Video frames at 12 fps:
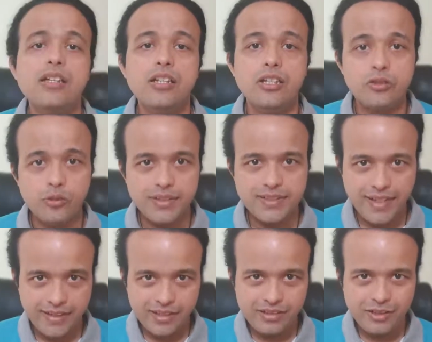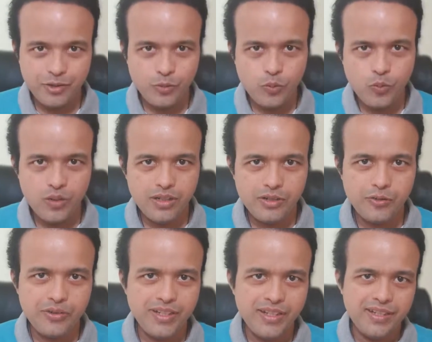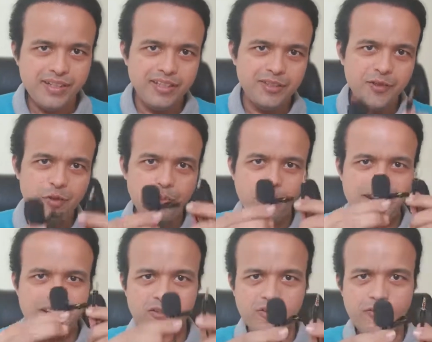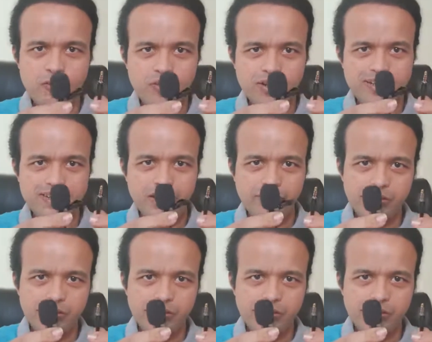So the second tool you need is your microphone itself.